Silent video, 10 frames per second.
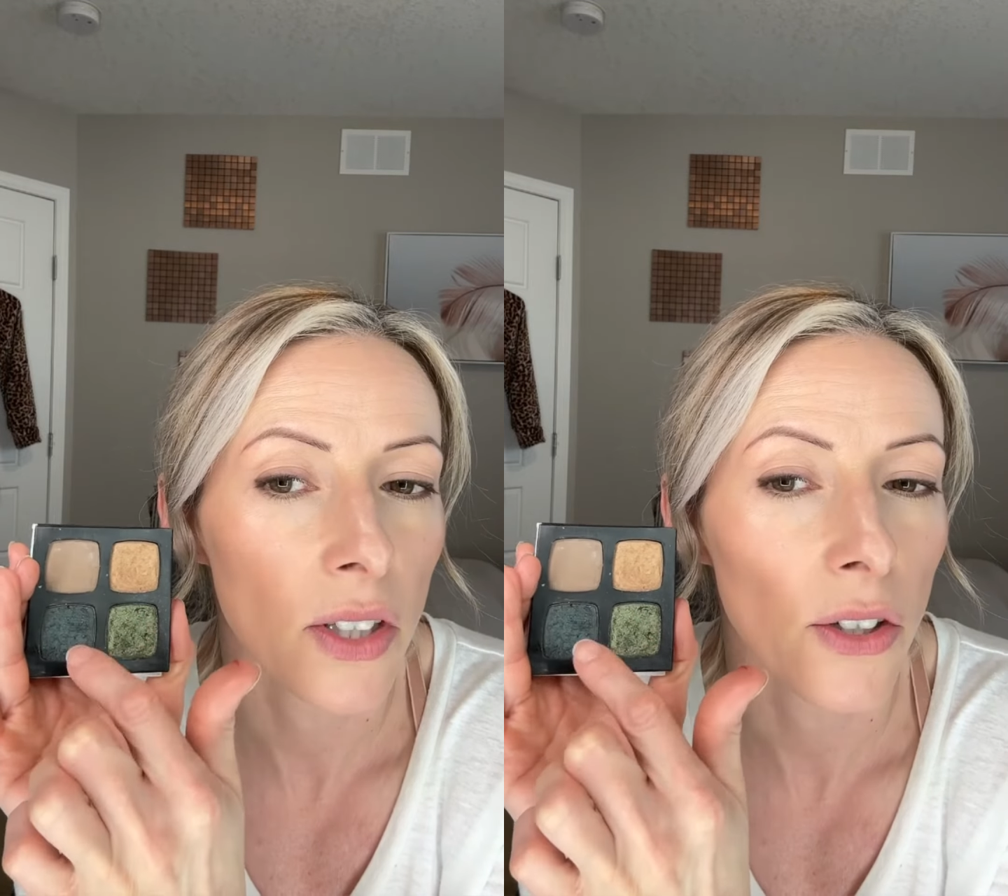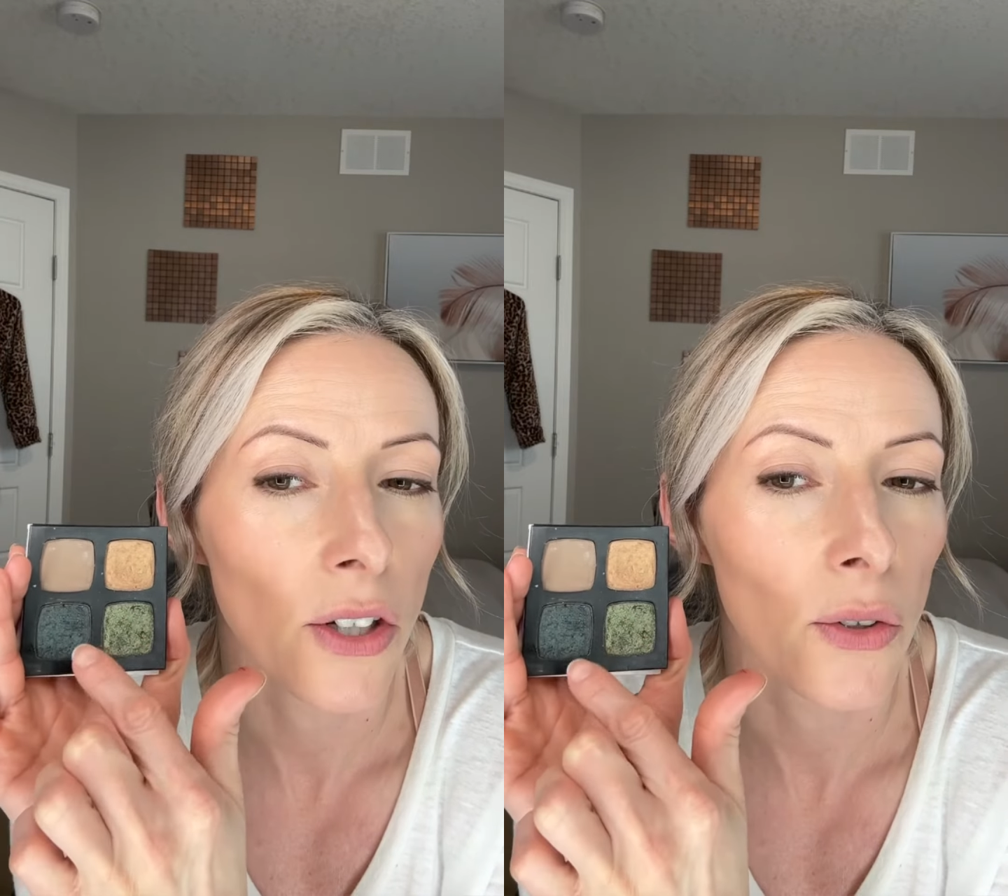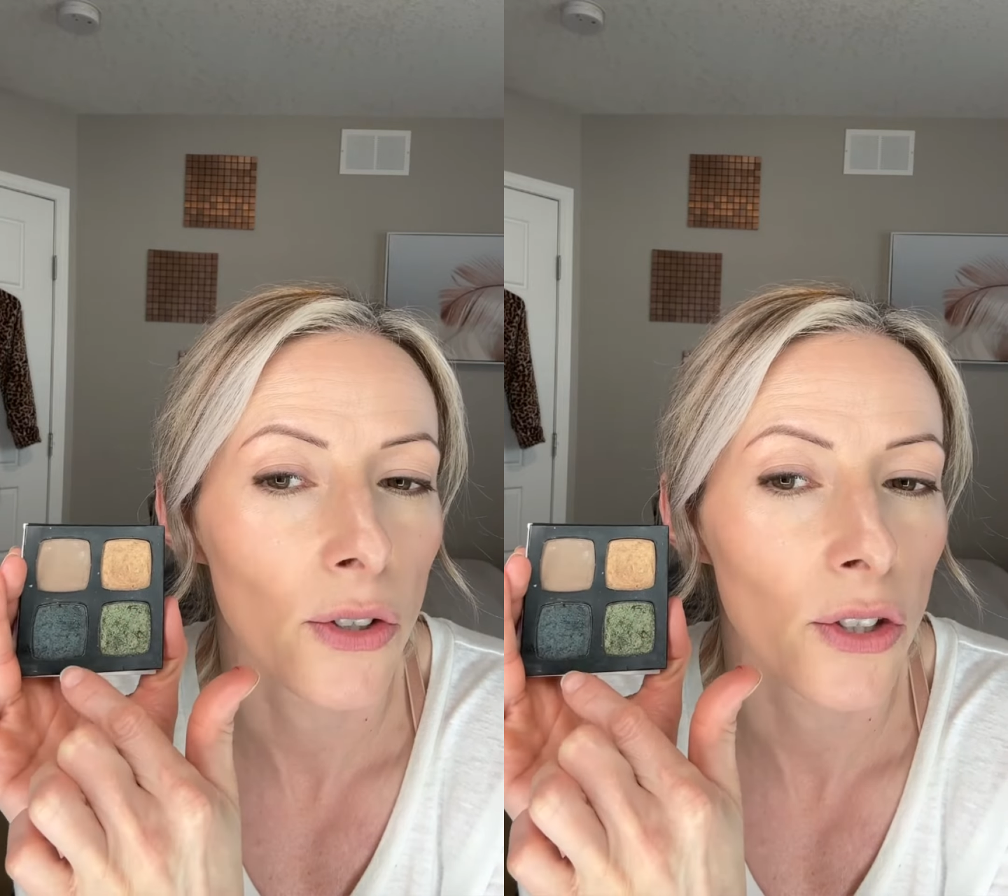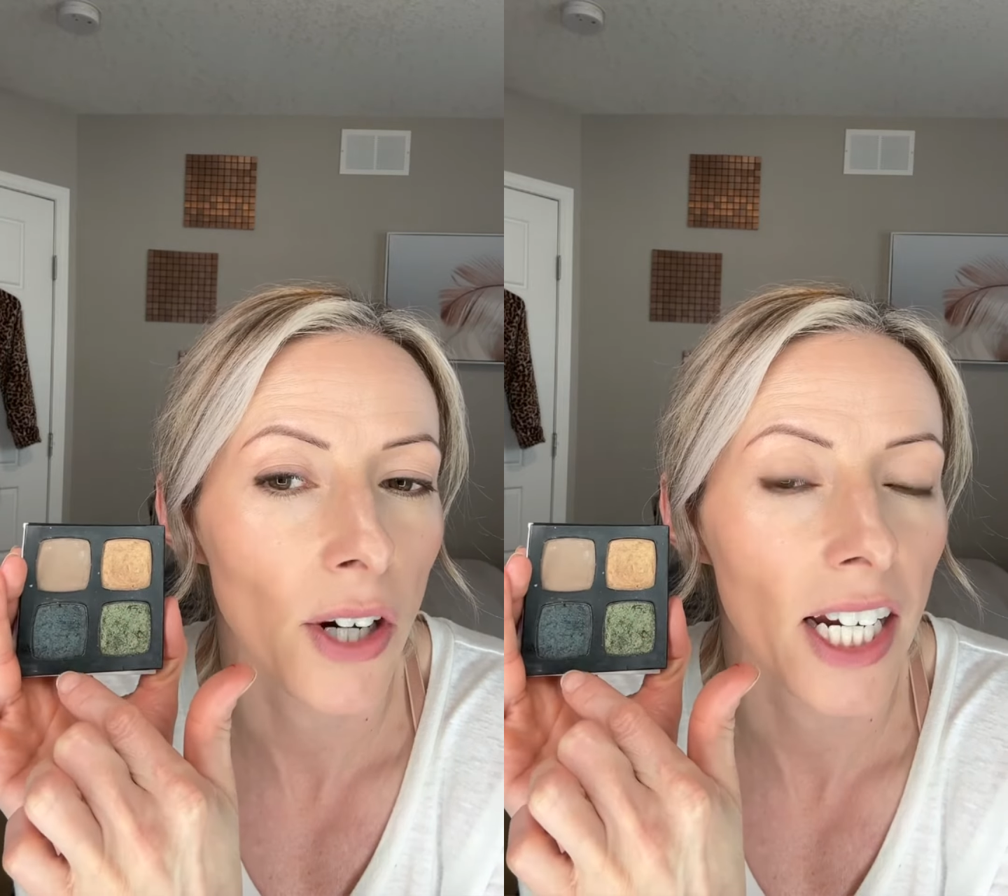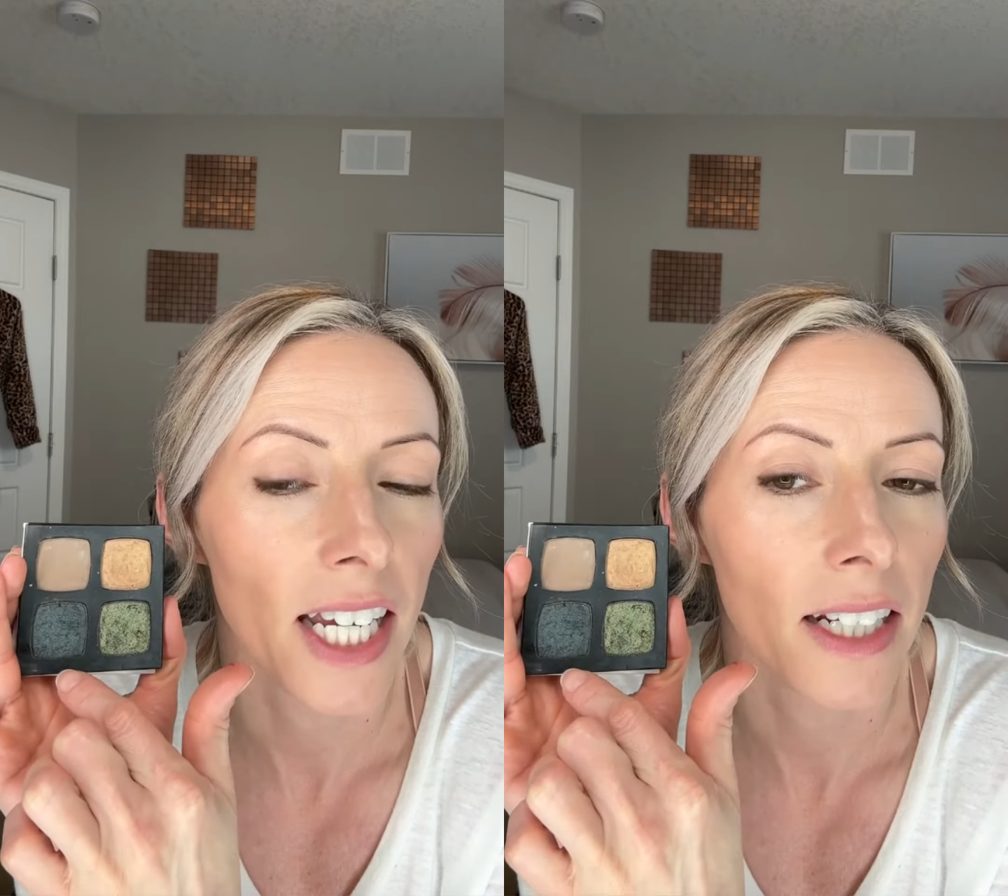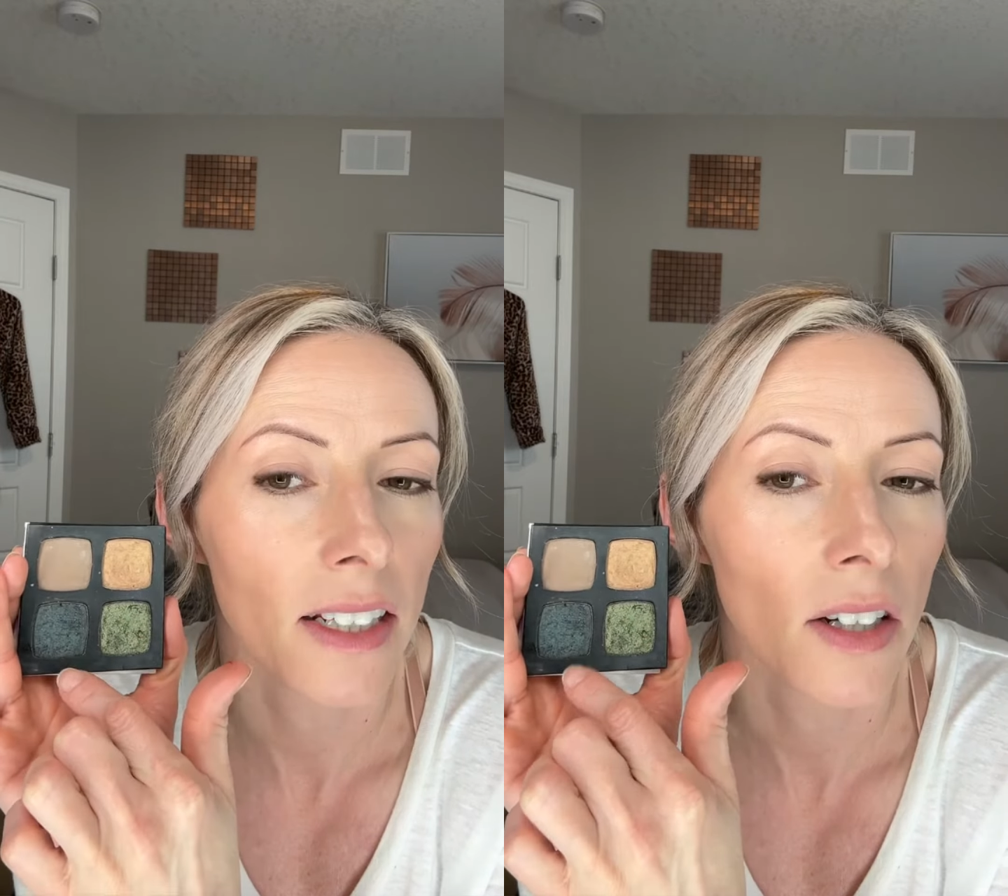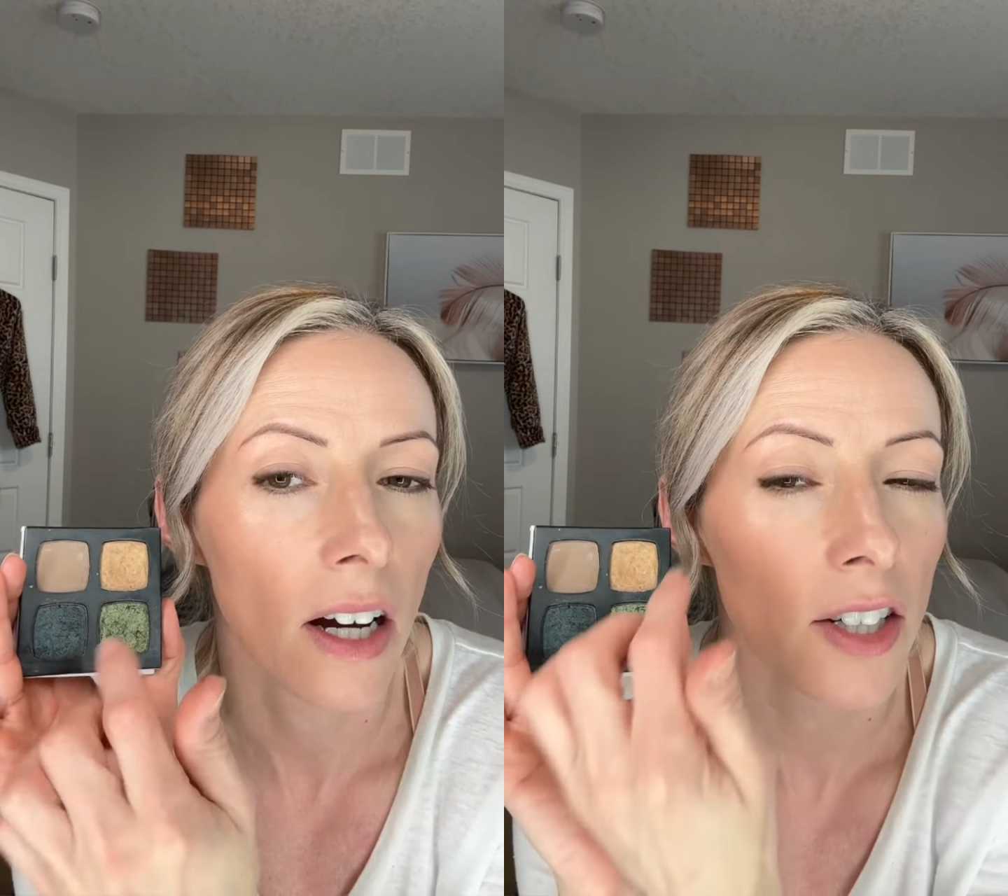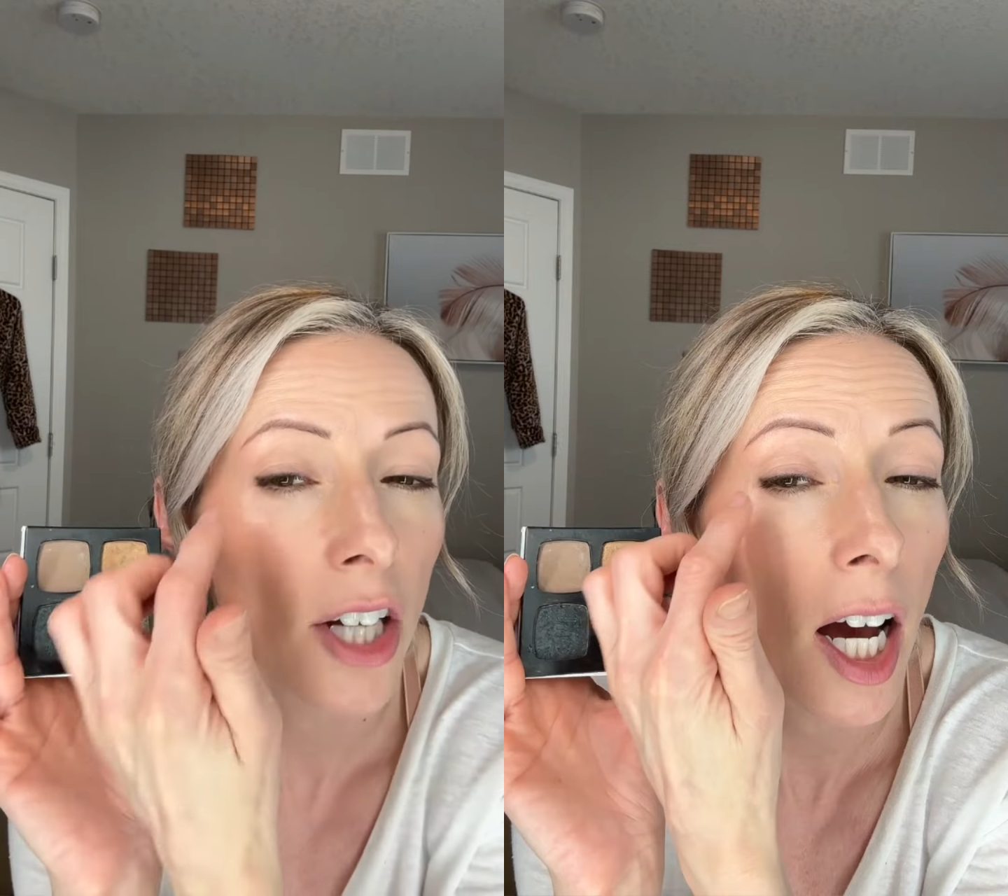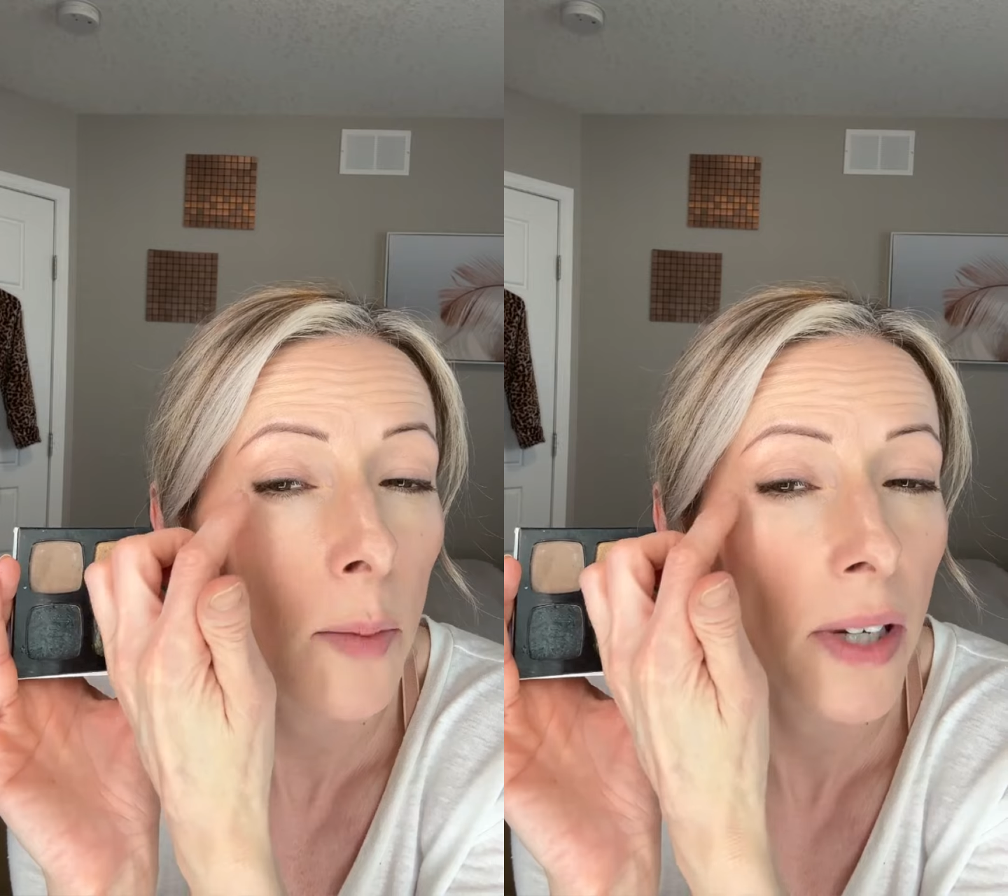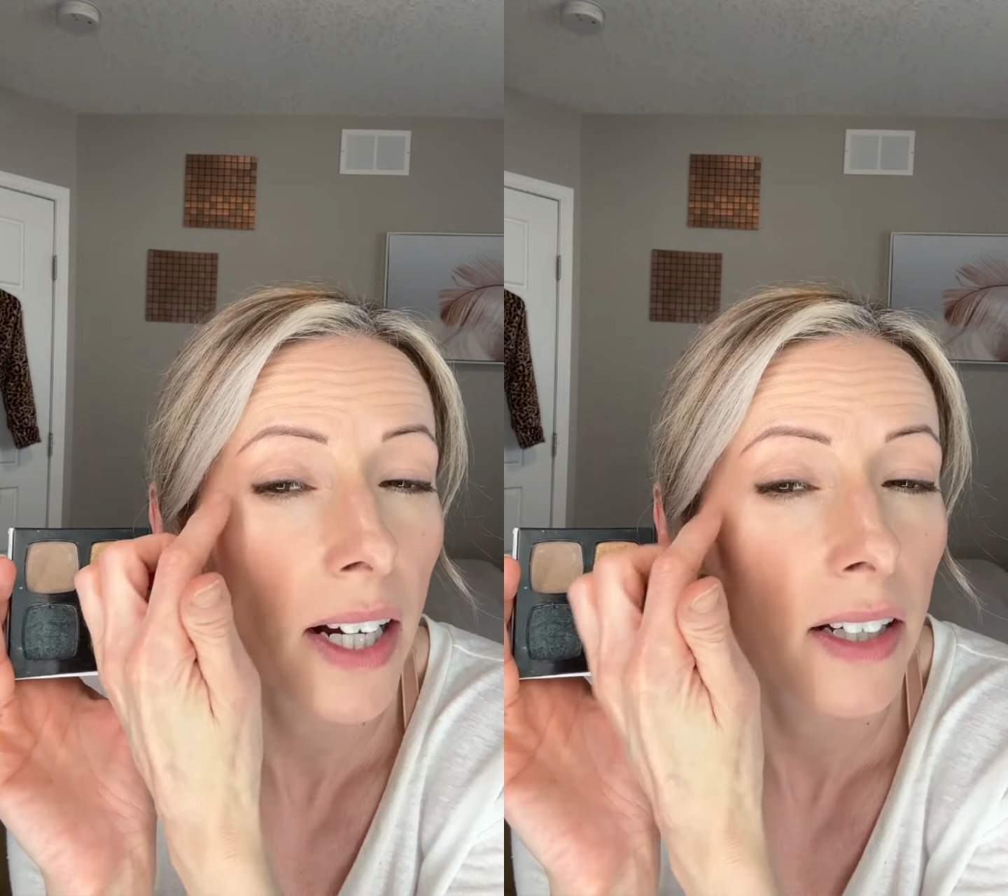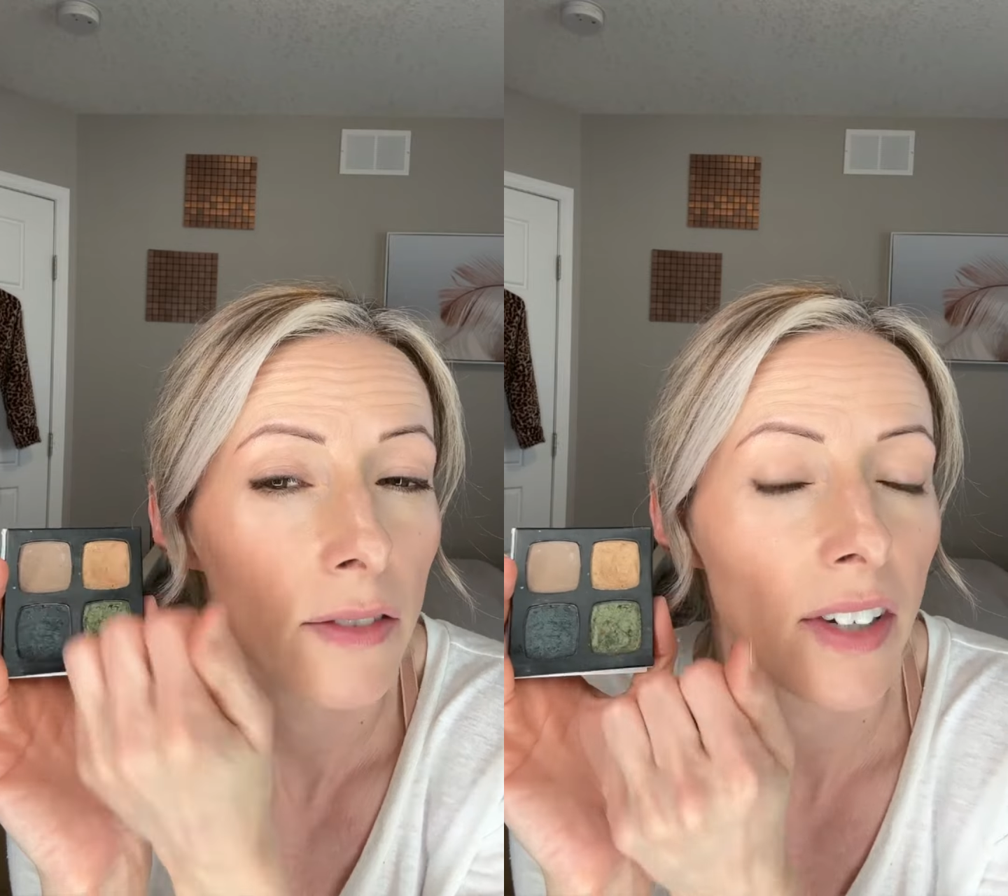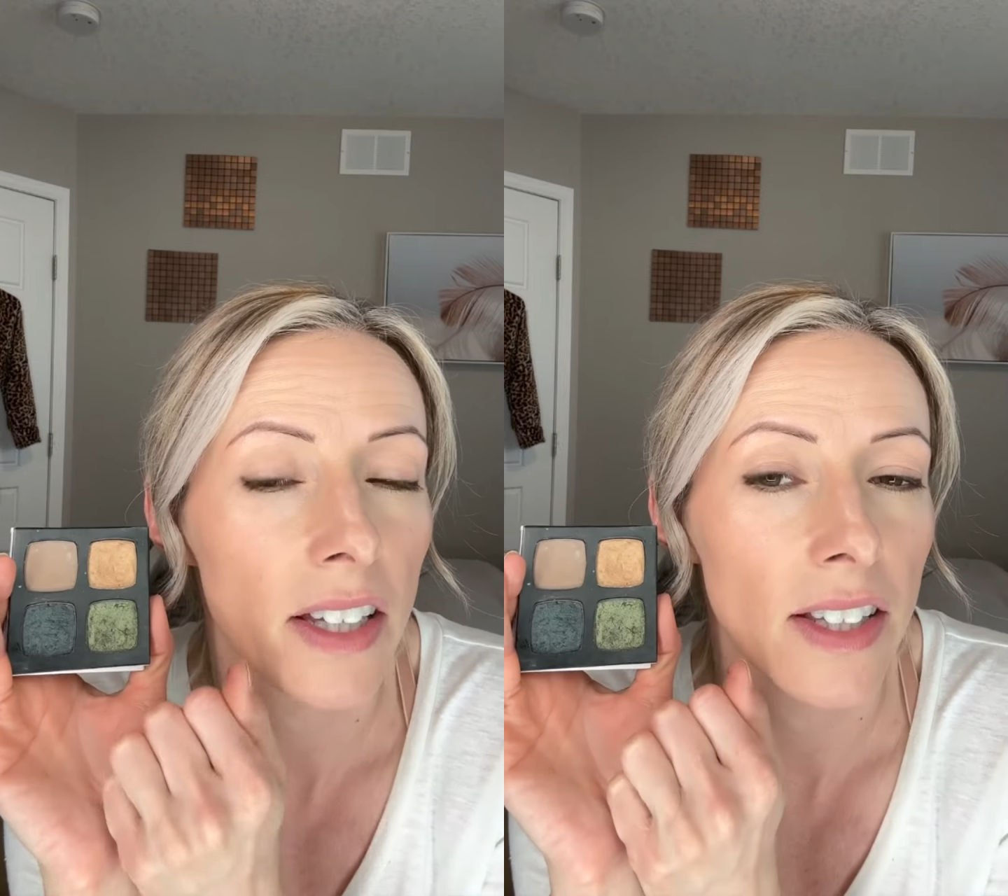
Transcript: You can go straight in on top of